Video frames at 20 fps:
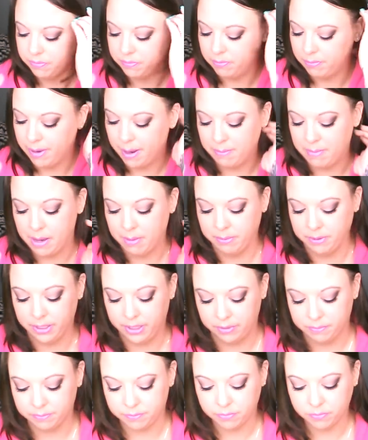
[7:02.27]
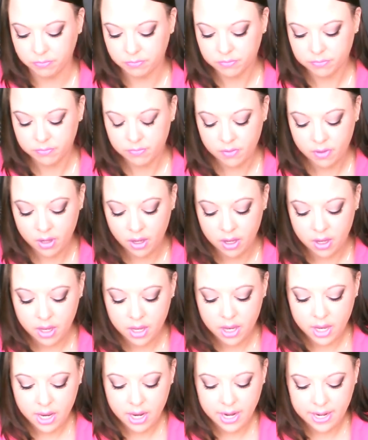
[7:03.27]
by Maybelline.
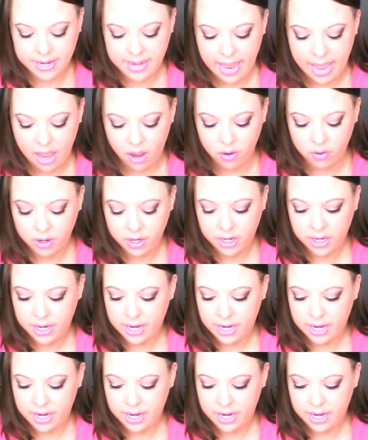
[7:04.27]
Now,